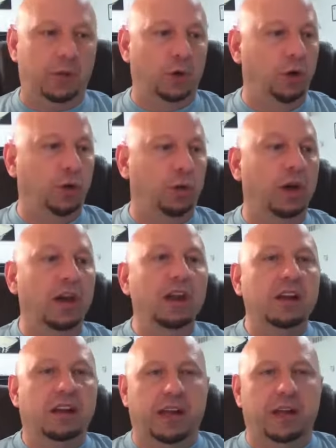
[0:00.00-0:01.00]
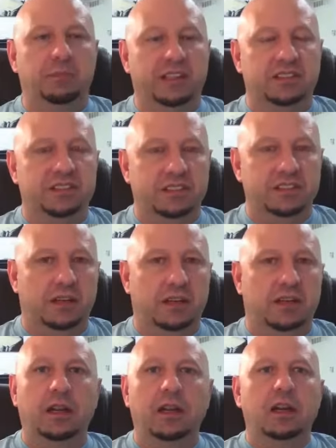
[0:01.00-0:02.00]
Ooh, Kim, this is
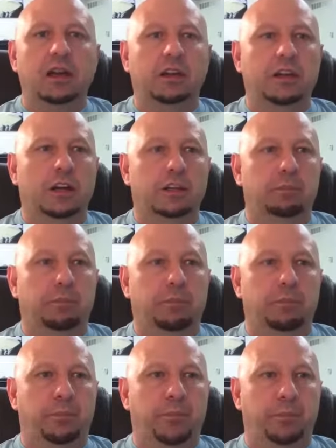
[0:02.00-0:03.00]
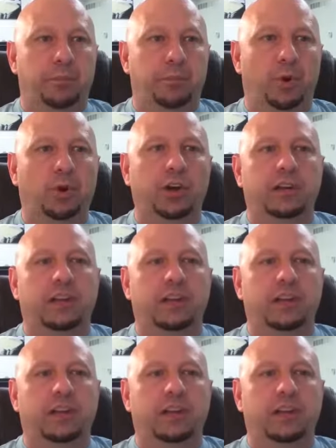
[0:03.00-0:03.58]
a good point.